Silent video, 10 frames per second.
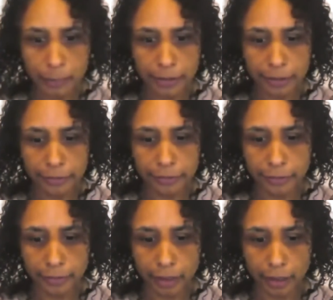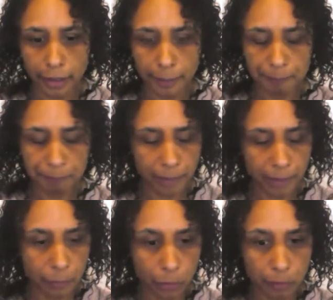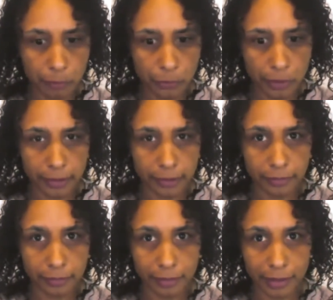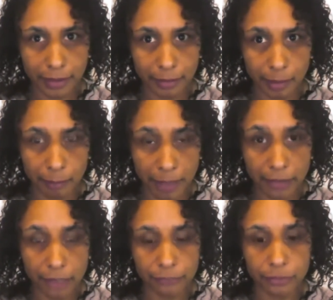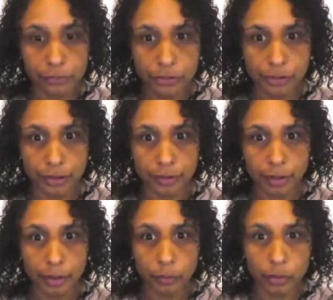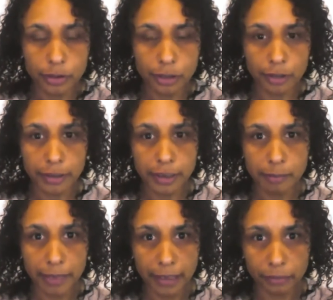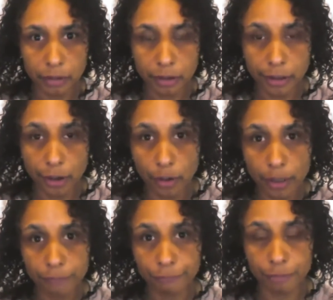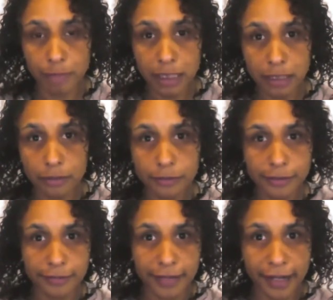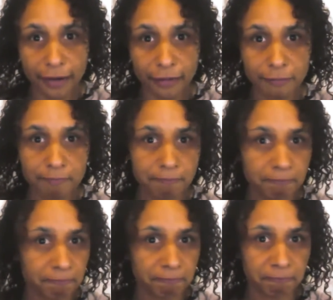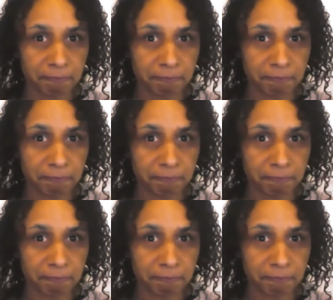bring up another important point about evolution. We're talking about going from here to there